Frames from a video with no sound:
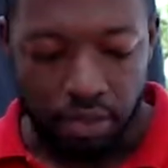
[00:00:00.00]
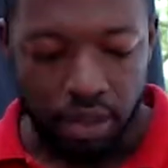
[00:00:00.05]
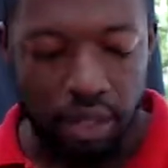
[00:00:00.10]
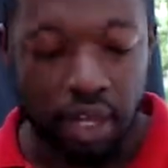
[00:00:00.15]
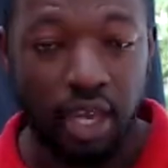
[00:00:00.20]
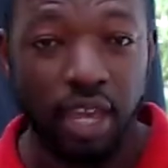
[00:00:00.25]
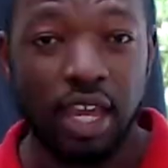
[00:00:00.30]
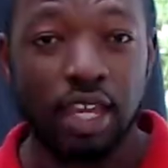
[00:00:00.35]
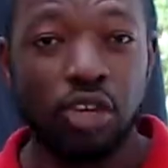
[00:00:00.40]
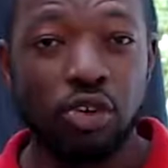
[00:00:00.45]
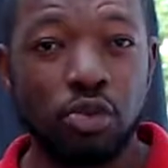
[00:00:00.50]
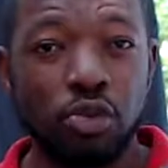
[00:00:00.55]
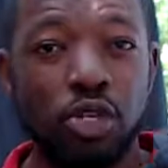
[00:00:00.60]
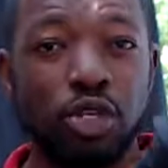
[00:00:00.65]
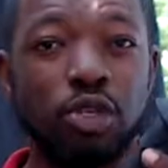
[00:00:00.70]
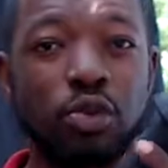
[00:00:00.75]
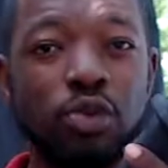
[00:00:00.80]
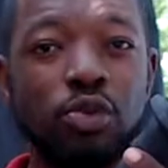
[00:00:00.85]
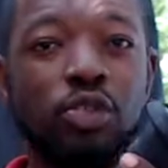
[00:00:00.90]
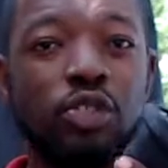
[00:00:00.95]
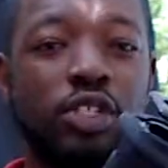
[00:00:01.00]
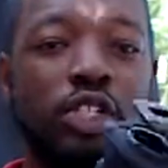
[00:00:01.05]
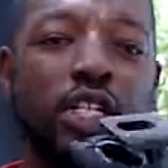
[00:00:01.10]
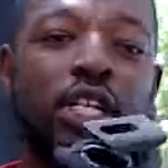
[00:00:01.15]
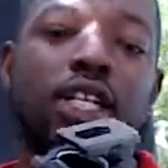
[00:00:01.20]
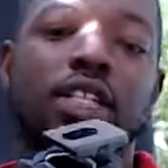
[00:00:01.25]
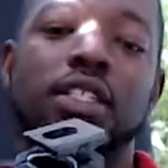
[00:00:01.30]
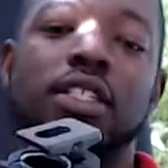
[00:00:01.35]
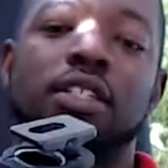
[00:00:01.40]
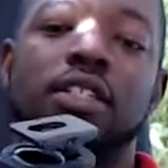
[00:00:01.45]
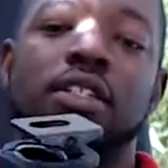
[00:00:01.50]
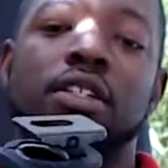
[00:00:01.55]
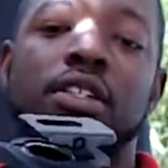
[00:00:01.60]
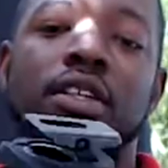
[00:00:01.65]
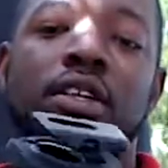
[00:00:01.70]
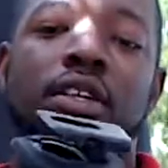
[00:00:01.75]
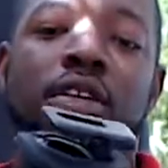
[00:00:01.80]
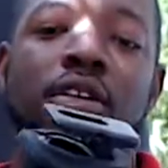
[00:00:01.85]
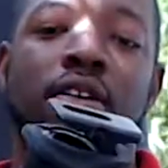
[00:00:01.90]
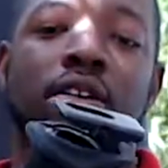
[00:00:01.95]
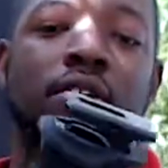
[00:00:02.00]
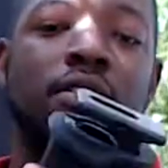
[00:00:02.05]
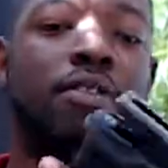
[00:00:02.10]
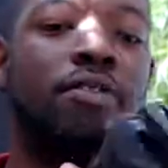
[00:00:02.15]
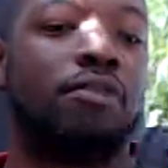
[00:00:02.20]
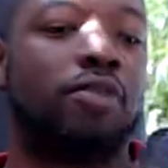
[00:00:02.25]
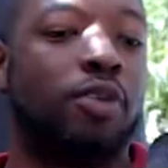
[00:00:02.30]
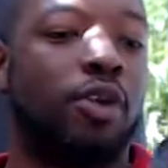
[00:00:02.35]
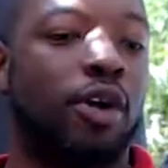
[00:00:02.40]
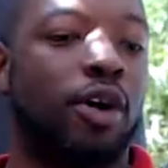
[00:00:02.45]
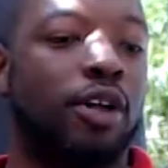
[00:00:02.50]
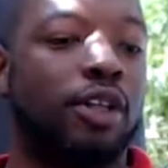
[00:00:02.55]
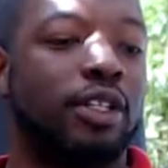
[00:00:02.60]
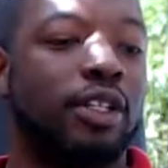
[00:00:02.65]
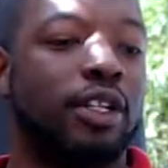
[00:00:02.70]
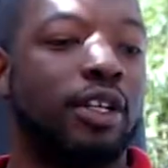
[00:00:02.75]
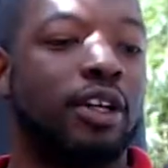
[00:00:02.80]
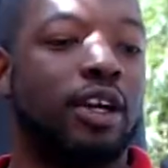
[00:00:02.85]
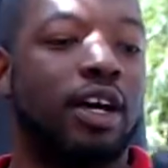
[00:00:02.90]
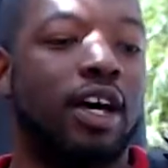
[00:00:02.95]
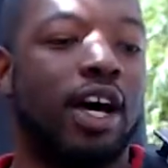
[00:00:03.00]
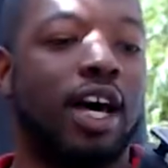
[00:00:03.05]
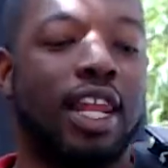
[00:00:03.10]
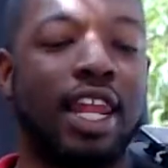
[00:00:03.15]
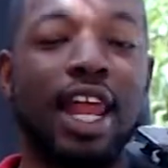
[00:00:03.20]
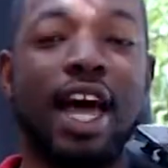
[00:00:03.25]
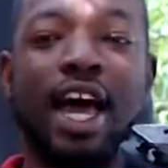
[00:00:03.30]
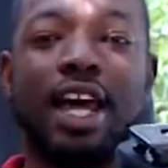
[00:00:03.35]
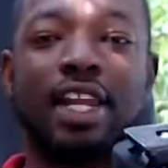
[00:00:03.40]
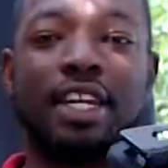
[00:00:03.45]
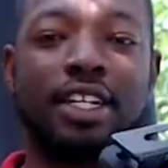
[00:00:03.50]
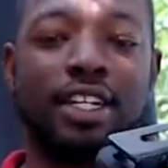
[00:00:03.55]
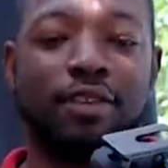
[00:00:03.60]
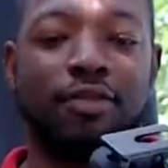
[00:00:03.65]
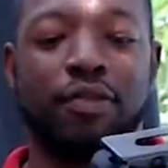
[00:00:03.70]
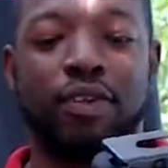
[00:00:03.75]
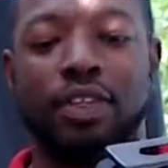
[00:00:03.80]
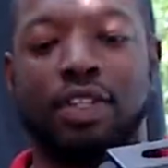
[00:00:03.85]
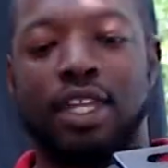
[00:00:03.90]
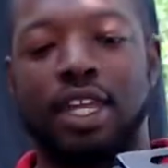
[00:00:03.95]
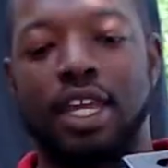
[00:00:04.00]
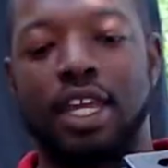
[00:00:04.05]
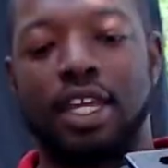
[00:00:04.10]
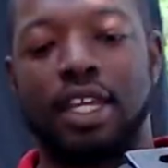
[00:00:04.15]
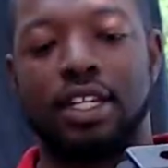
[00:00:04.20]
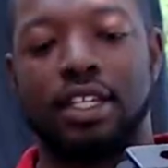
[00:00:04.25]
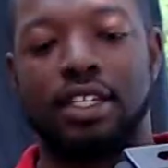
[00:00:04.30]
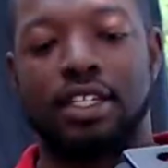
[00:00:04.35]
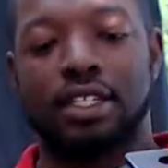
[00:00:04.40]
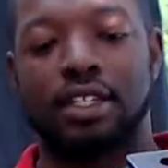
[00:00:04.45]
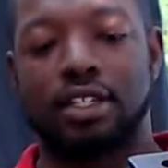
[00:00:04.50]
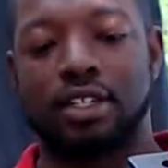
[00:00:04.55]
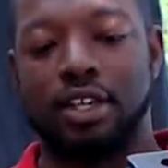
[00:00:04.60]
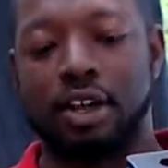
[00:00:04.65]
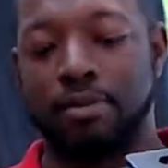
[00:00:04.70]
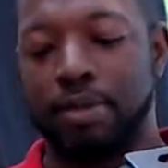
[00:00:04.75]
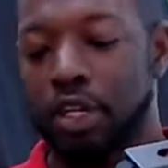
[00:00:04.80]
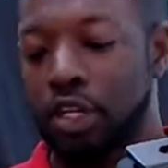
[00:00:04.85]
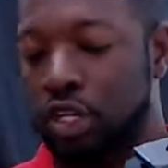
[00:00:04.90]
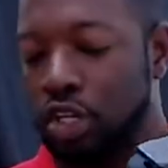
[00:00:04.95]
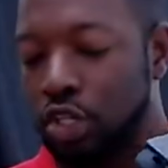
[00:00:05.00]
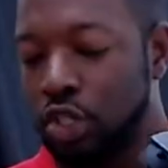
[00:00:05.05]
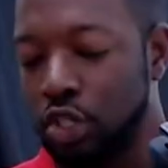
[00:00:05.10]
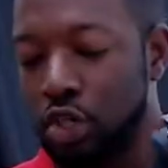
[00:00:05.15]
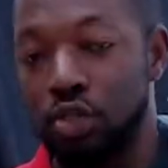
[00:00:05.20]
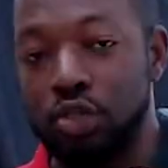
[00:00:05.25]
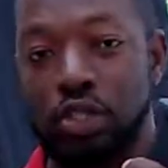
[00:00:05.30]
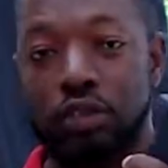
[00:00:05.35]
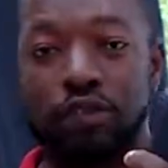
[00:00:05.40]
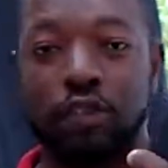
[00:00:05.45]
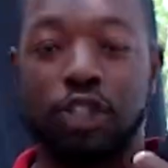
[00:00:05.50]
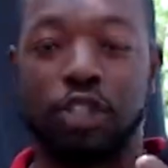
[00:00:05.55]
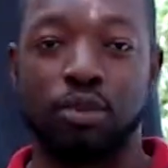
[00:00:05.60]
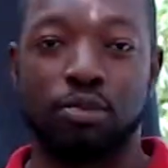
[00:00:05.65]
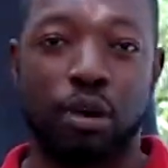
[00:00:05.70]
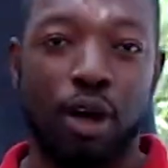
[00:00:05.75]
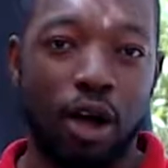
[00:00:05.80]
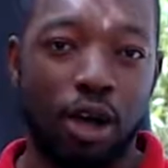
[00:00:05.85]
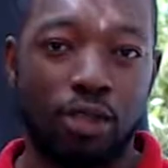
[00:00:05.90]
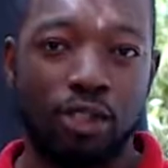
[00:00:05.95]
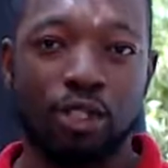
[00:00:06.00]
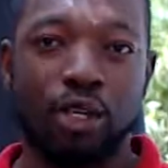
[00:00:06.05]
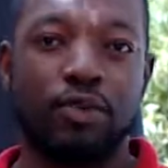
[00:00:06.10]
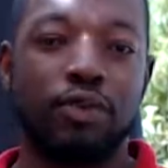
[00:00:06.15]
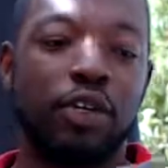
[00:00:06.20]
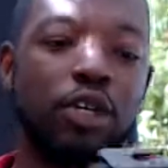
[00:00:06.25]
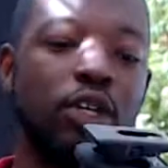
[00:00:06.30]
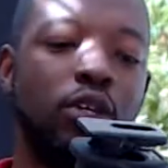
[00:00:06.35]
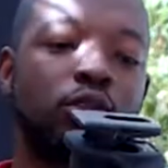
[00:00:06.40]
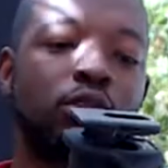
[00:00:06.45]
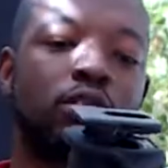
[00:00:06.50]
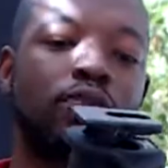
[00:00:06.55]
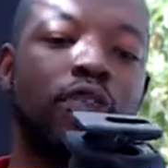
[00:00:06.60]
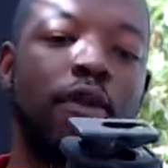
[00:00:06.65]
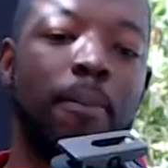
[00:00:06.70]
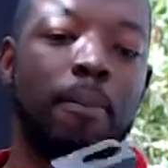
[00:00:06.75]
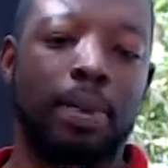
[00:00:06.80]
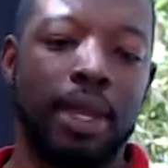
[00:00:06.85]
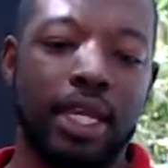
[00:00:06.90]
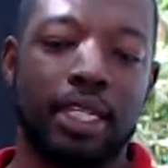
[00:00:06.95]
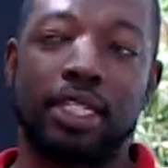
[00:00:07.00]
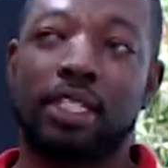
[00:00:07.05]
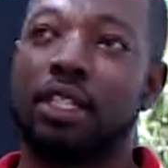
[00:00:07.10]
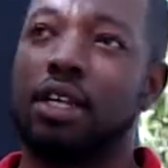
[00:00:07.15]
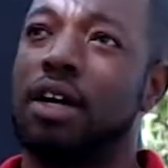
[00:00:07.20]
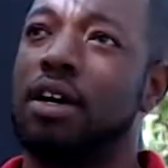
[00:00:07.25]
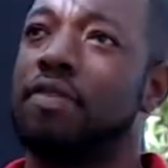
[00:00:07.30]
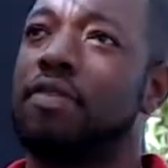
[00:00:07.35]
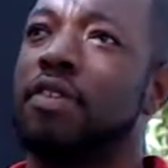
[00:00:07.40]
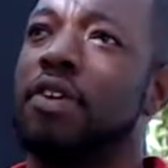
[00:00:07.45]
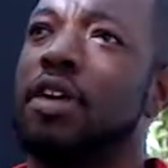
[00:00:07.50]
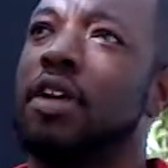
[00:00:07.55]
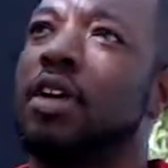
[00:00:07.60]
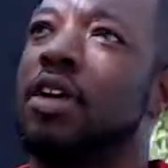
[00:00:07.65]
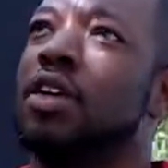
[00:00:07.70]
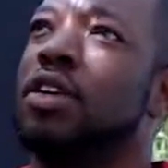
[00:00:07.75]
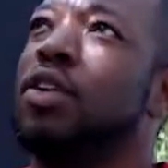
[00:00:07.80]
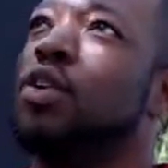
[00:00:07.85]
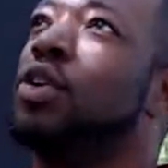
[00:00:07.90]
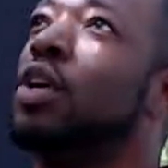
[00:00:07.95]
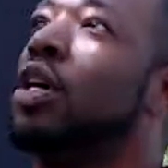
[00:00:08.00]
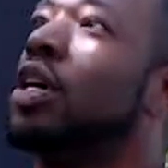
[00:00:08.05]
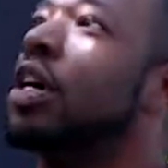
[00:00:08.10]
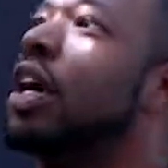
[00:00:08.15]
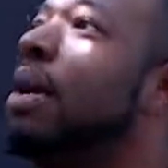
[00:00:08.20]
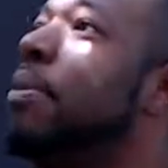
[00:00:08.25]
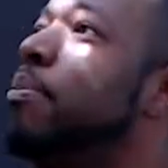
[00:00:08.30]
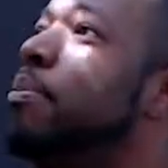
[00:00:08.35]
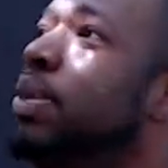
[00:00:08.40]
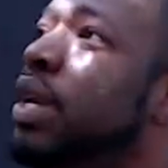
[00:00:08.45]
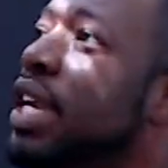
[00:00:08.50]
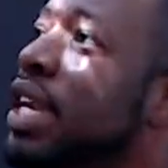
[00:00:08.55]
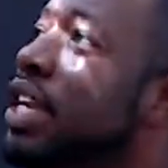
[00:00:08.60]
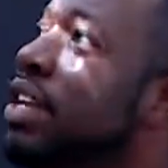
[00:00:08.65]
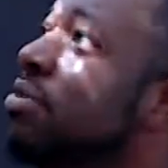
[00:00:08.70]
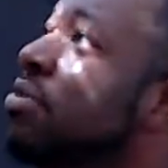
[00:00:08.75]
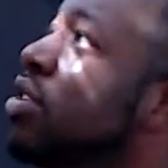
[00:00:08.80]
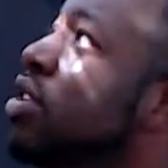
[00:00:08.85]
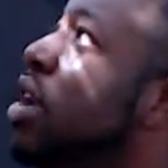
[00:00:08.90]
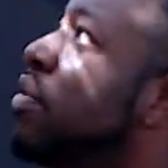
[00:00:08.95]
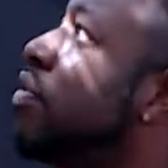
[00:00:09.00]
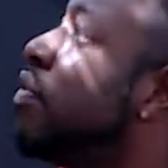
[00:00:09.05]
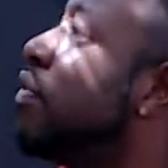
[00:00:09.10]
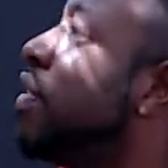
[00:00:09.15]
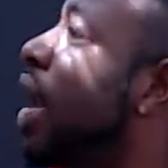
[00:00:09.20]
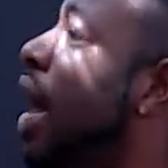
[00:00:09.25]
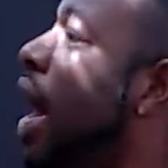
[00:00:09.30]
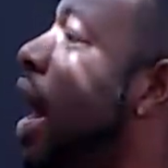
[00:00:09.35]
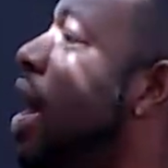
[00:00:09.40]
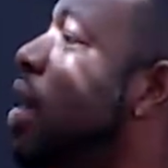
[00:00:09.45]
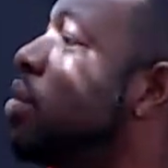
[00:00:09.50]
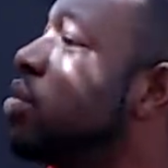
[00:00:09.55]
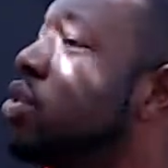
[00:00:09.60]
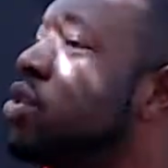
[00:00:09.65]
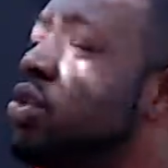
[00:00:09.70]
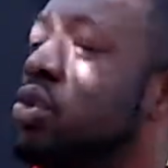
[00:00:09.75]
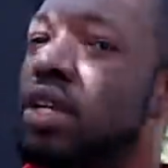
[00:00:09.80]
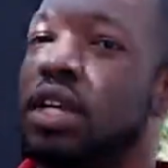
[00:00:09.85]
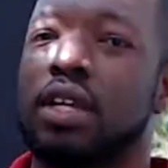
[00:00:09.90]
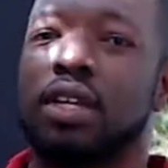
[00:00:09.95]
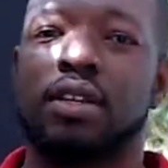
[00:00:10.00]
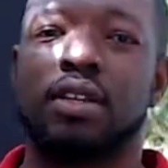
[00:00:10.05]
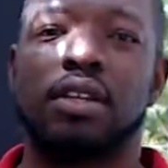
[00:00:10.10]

And you would use this for a lot of different things. I mean, you could use it for small stuff. You could use it for big stuff. You could cut beams off of a house. You can